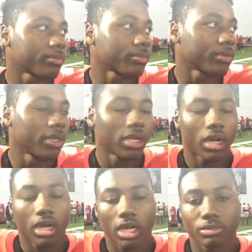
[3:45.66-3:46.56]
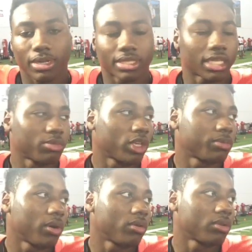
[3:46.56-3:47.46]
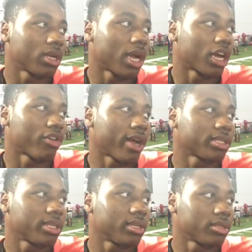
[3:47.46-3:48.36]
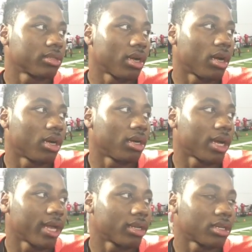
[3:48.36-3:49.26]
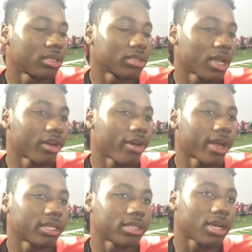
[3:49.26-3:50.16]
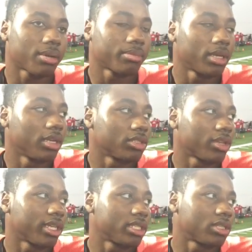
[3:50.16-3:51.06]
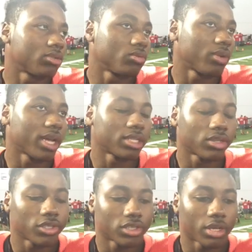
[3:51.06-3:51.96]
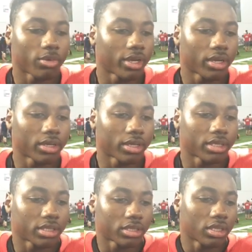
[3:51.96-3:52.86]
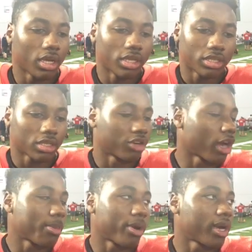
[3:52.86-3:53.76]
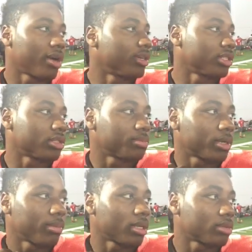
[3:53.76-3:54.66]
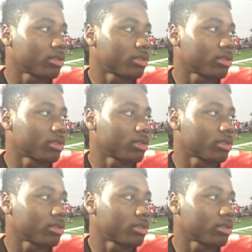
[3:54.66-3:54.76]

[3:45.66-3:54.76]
It was my sesamoid bone. I cracked it. I had a slight crack at the top. So they just, when I had surgery, they went in and just took the crack part out and just put it back.